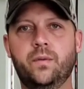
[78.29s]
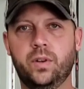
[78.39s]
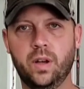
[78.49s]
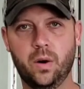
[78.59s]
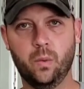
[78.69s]
If
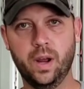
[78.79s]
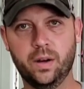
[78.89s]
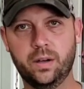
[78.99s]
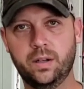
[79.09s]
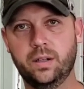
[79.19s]
you got a
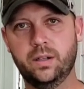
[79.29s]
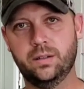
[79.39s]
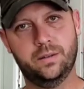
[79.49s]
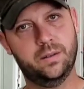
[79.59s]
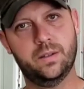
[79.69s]
welder
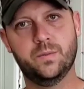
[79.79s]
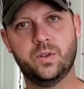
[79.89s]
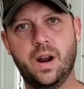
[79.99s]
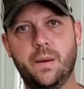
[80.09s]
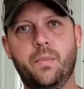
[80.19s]
and some
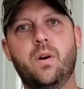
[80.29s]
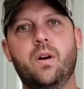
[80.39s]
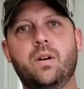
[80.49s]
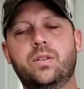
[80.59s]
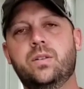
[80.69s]
scrap
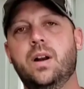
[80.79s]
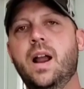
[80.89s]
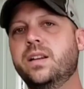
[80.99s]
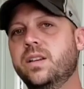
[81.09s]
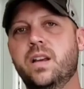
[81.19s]
parts or
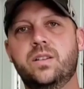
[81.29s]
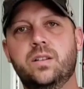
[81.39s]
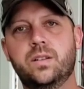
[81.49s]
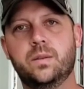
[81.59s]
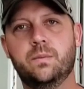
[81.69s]
access
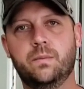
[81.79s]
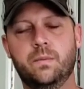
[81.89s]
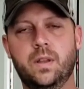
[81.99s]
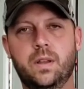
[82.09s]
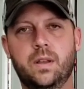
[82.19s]
to some
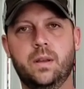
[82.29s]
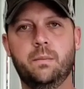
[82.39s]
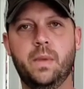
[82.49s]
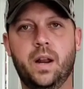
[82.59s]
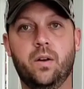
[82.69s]

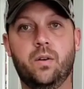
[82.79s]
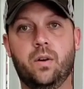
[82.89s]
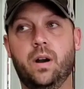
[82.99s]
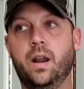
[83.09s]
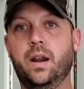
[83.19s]
metal
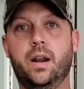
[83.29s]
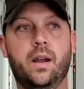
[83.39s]
or a